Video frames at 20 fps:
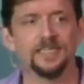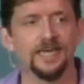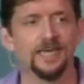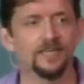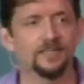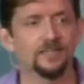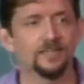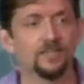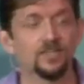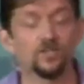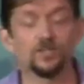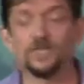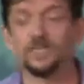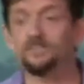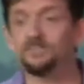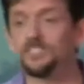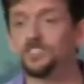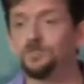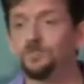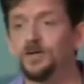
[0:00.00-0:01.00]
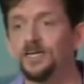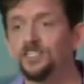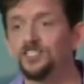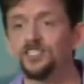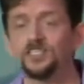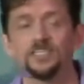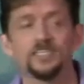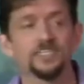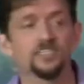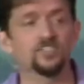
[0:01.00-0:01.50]
that creative
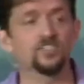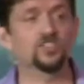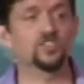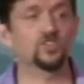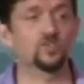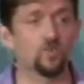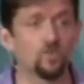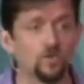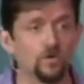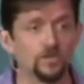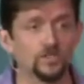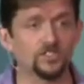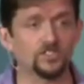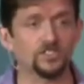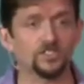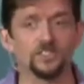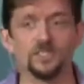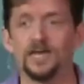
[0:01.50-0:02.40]
expression is sourced